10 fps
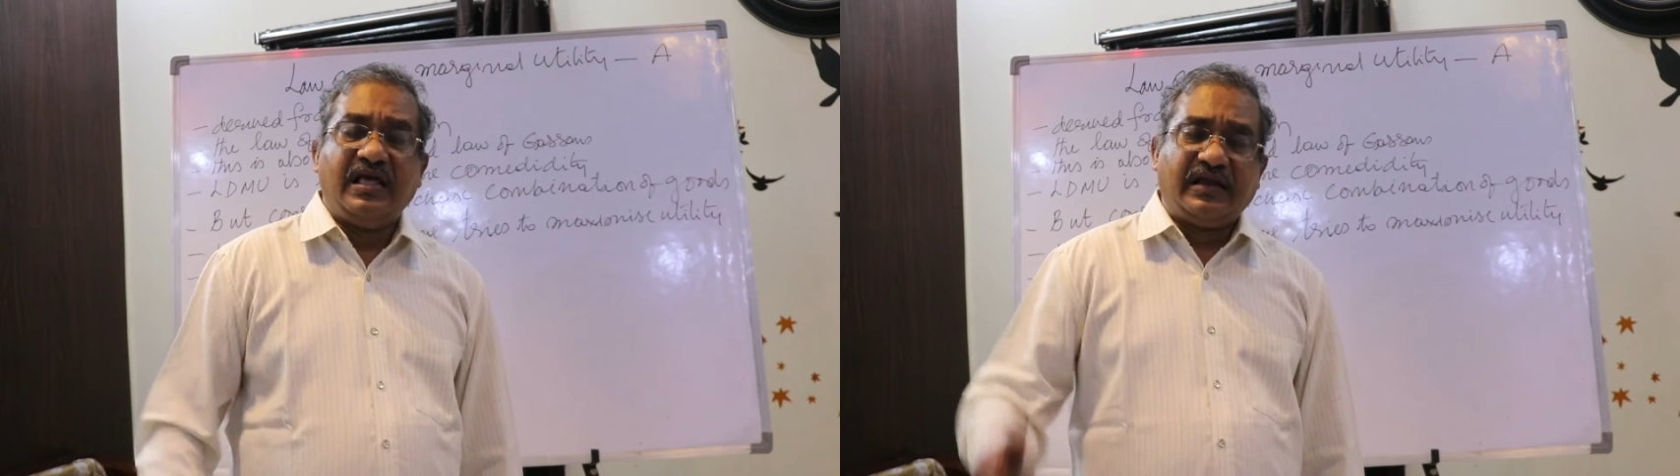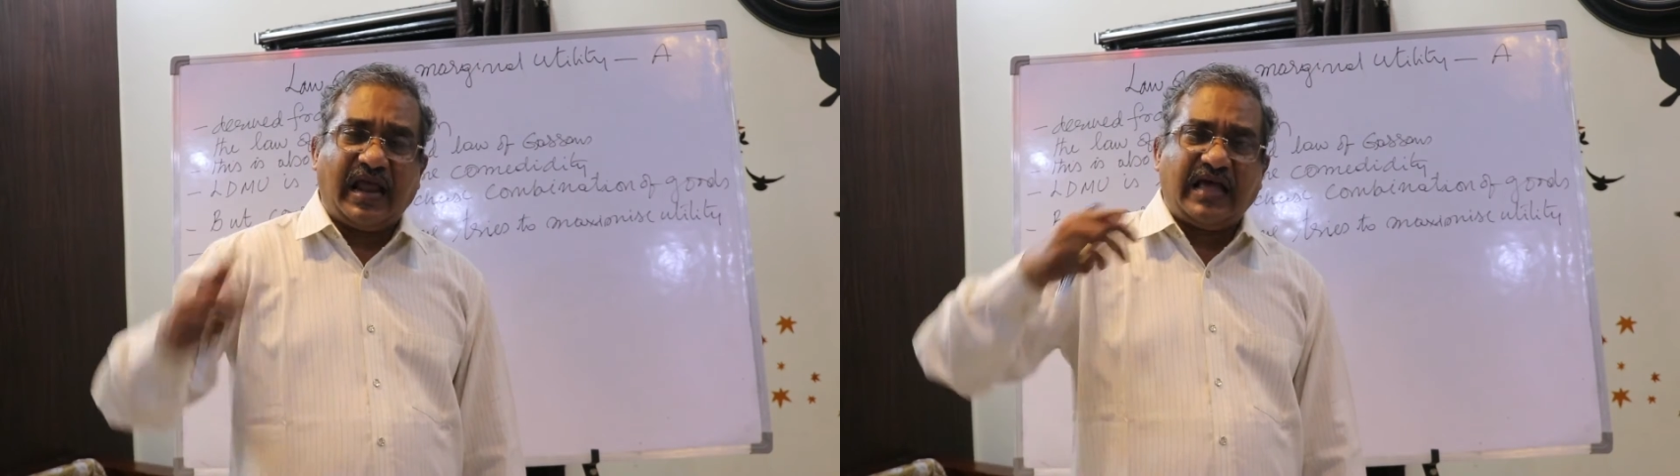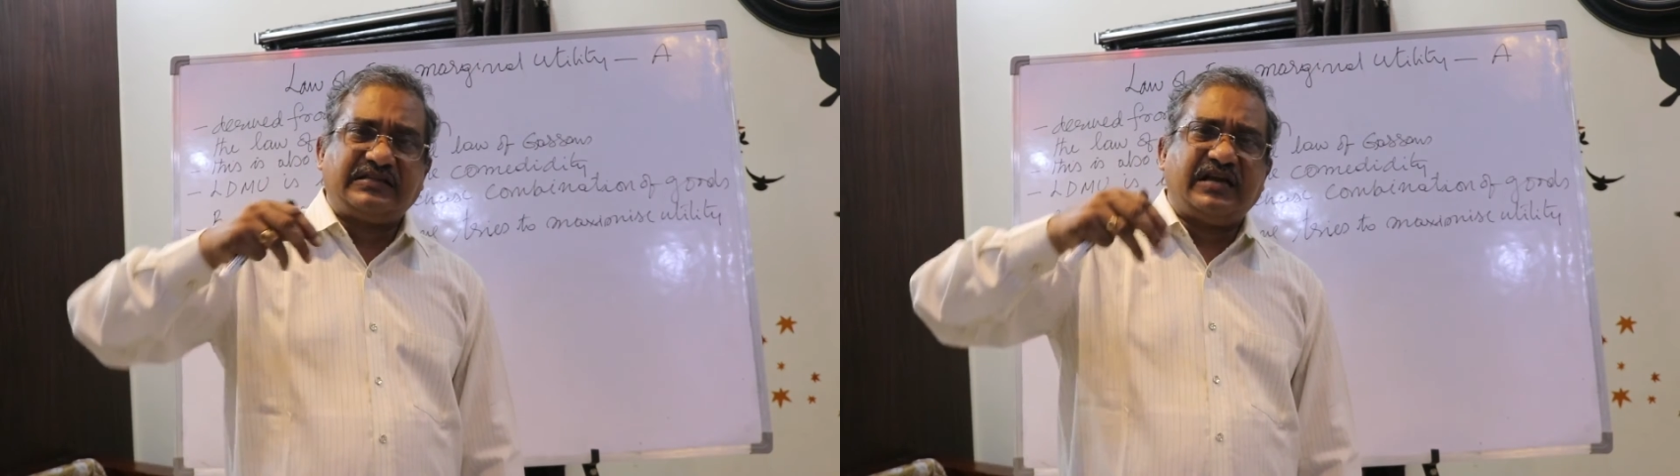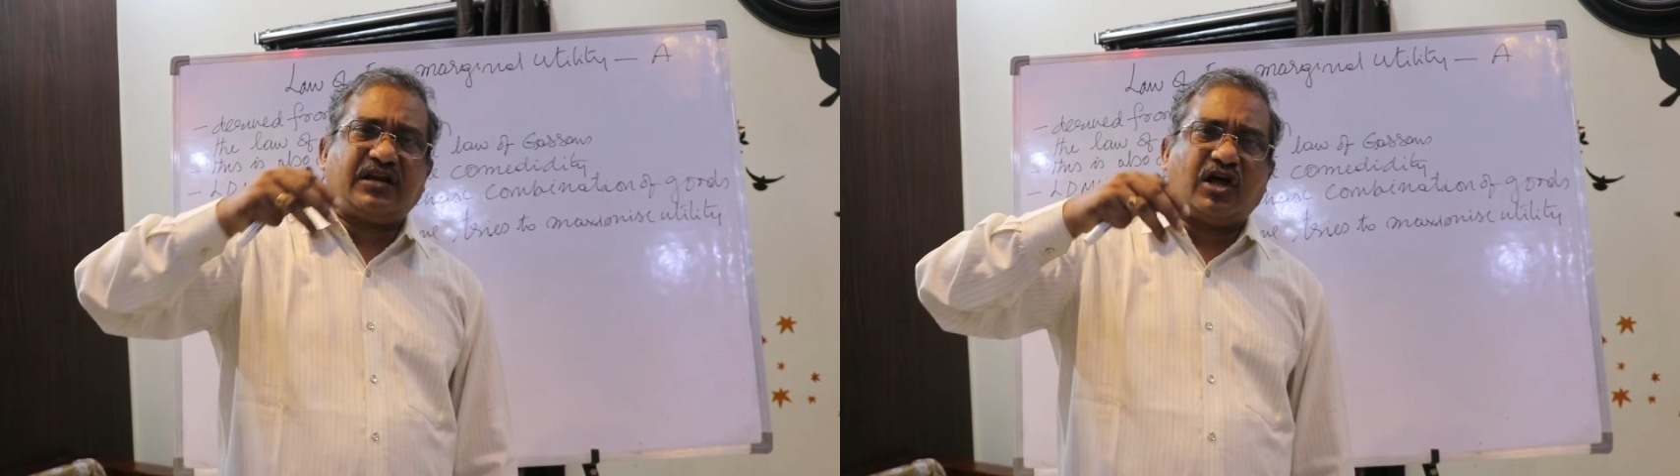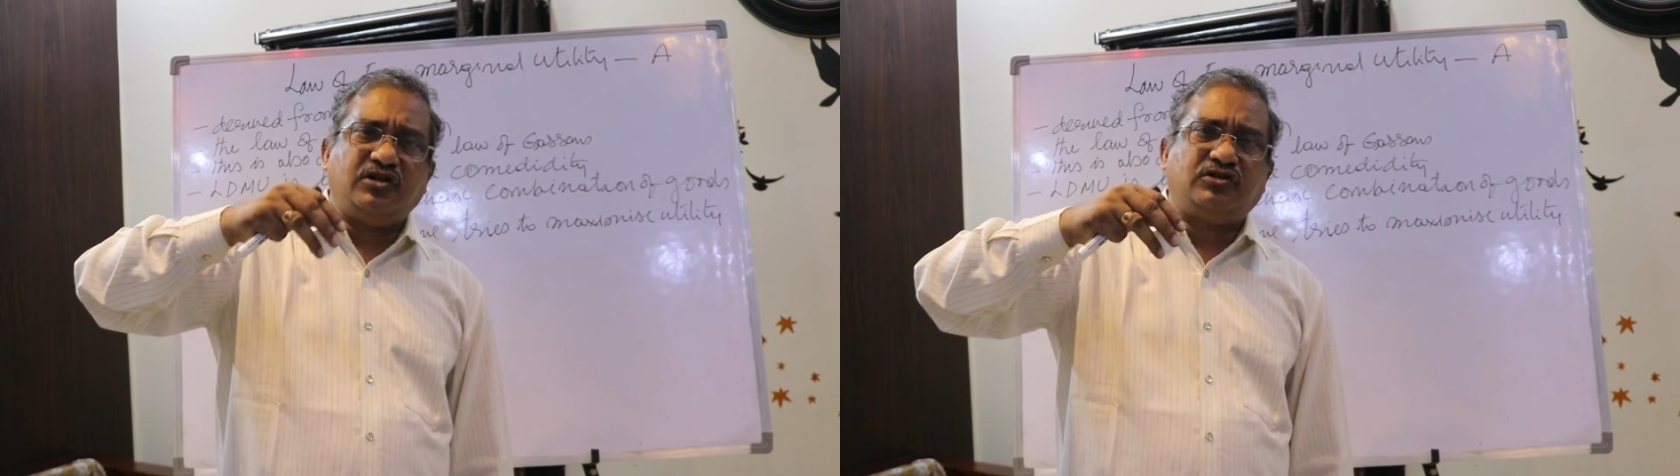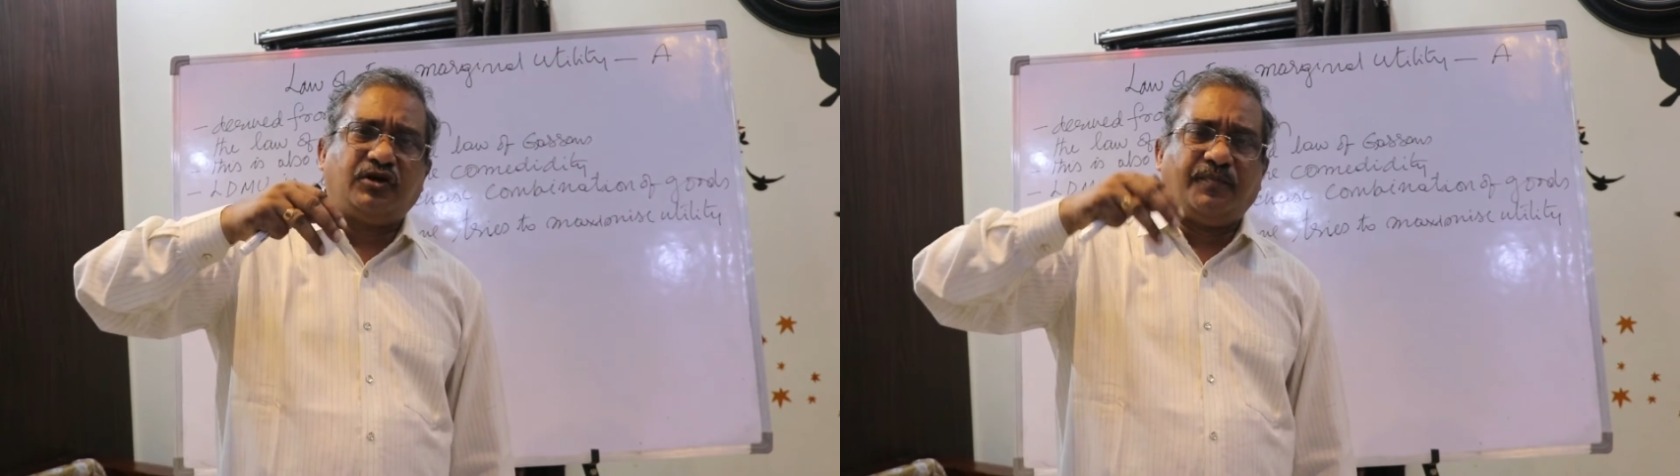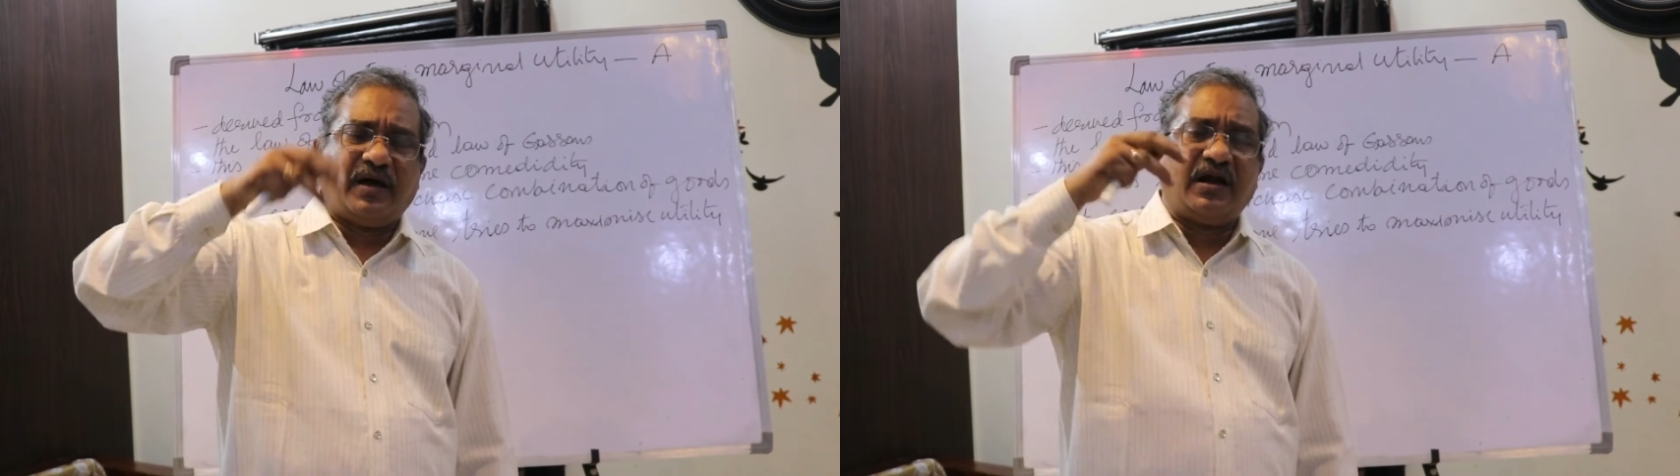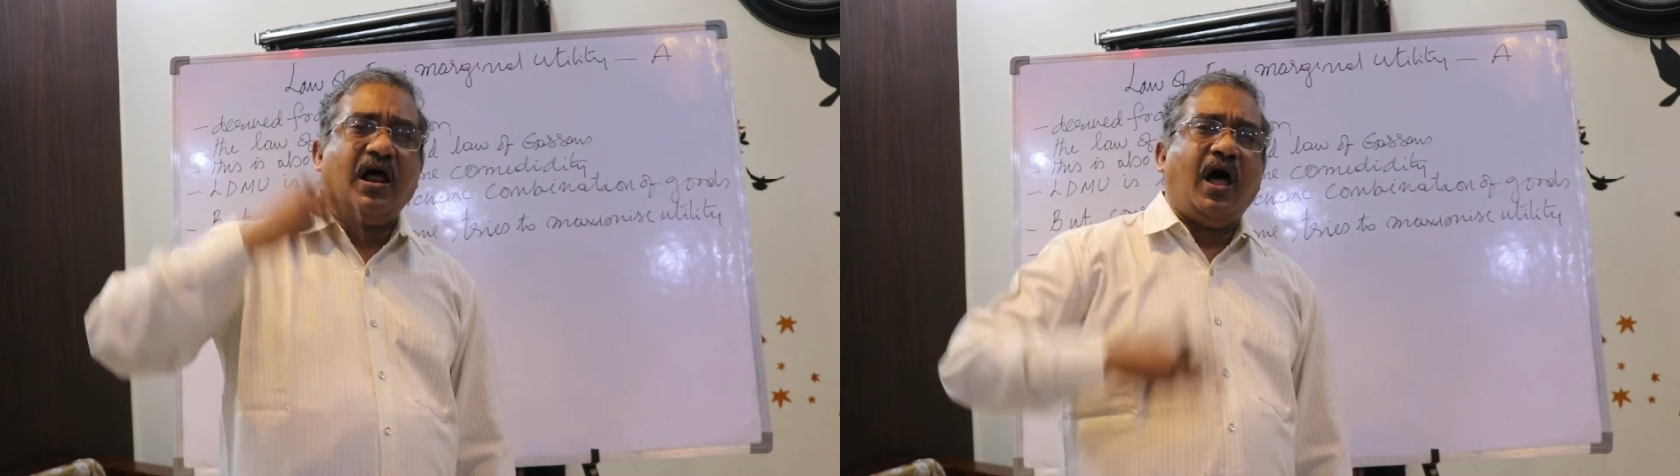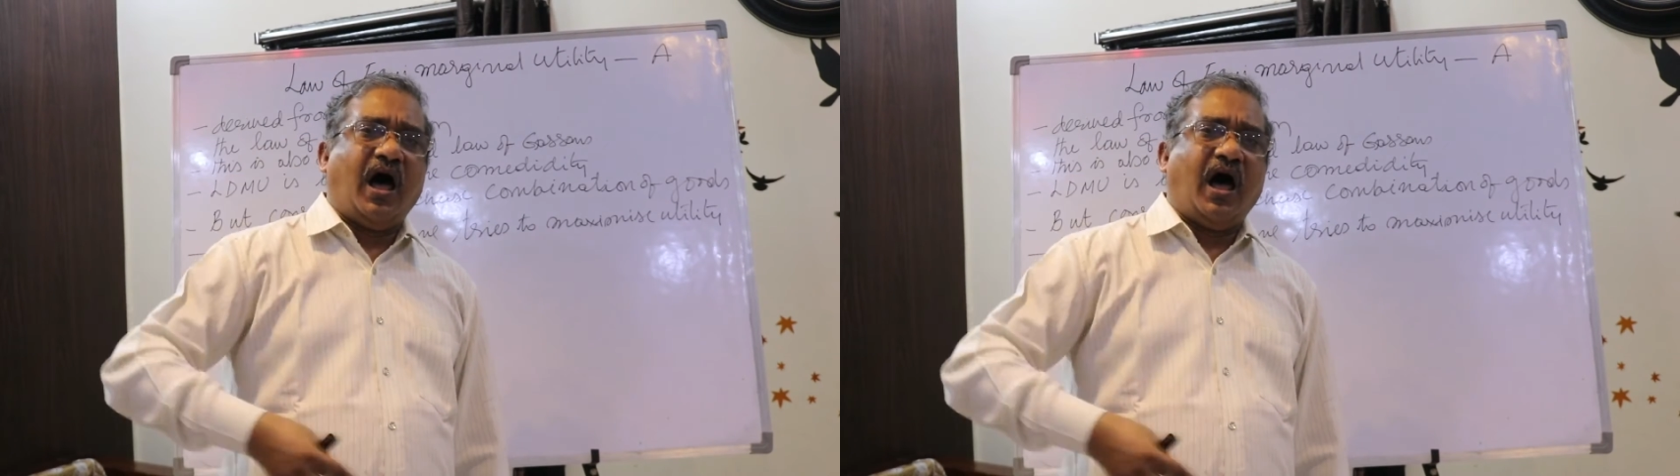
Rational consumer